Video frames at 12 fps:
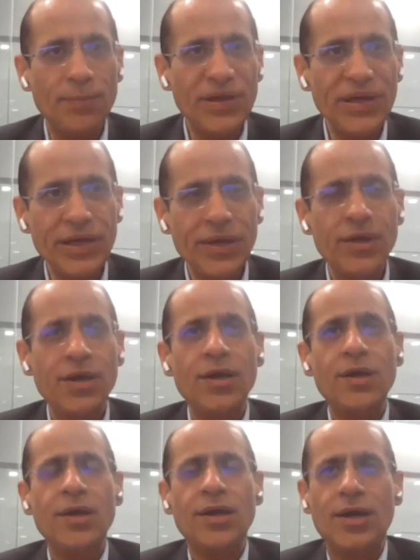B,
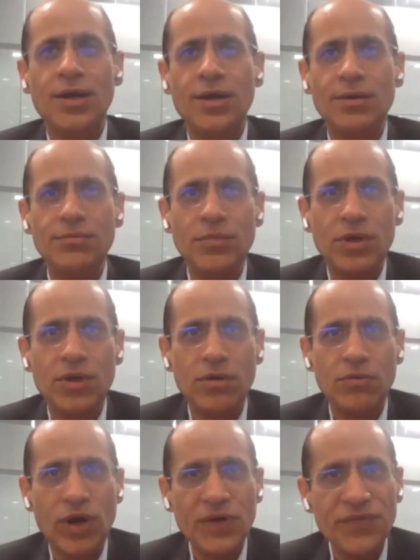
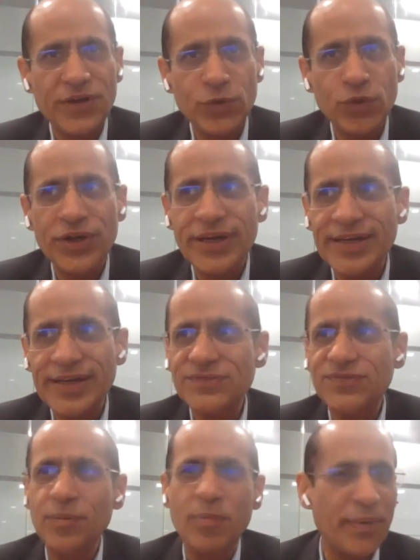what we do
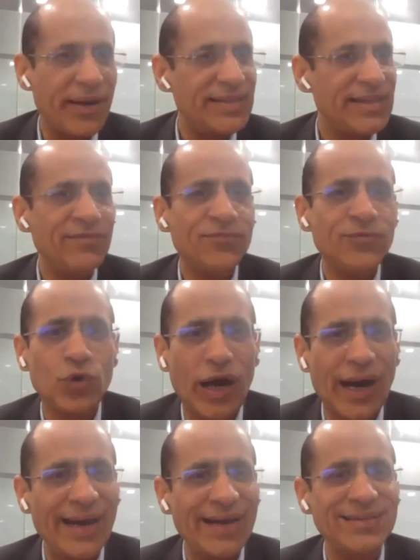is we prepare them
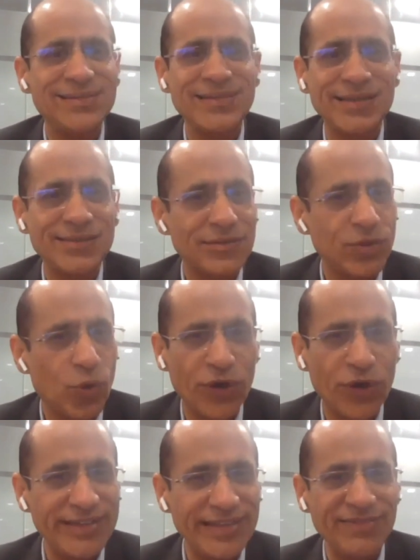for IELTS and
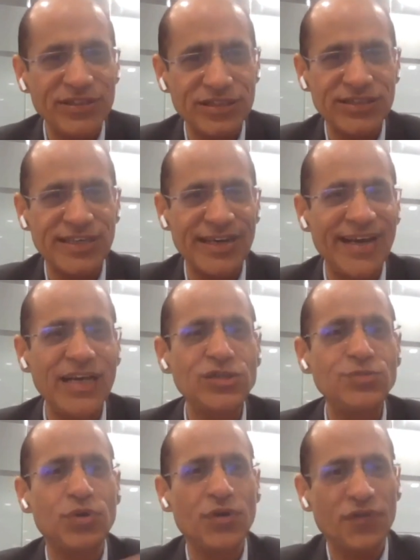OET, which is the
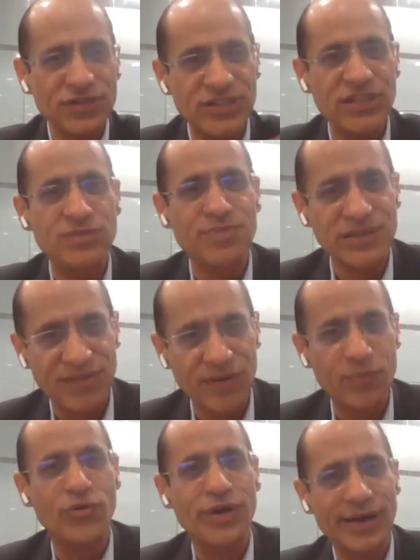English proficiency
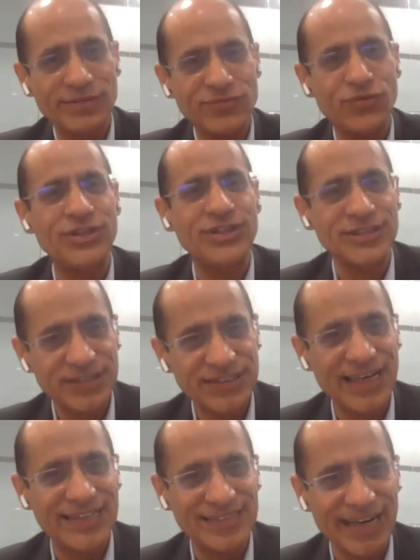specific programs for
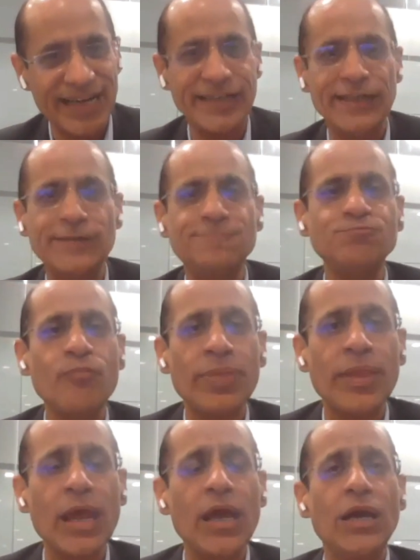nurses, as an idea.
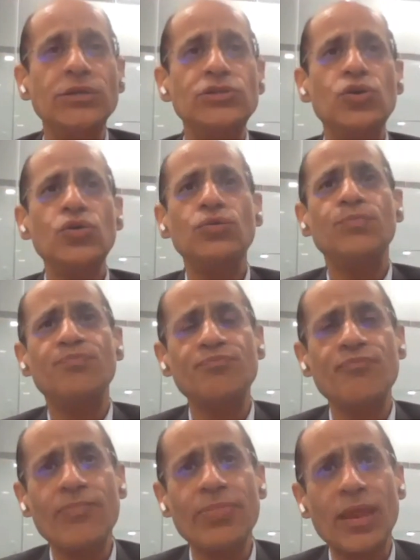So,
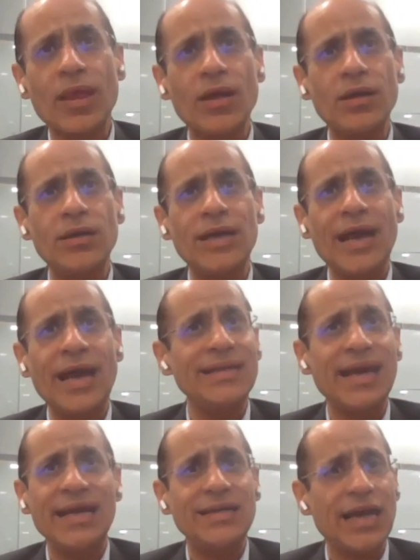
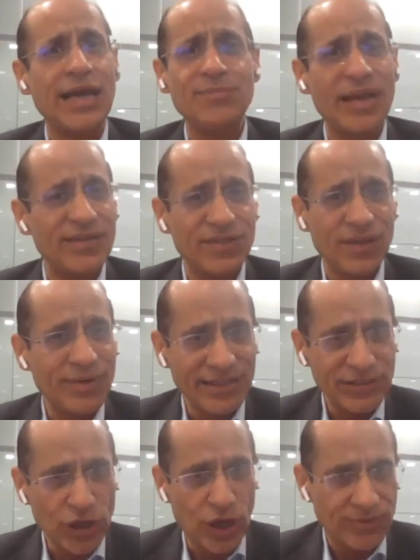and many of them
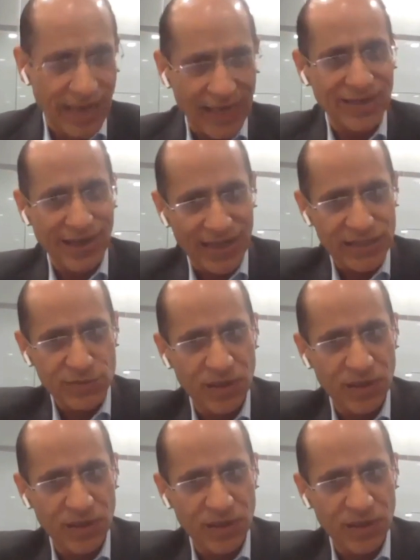get jobs. I'll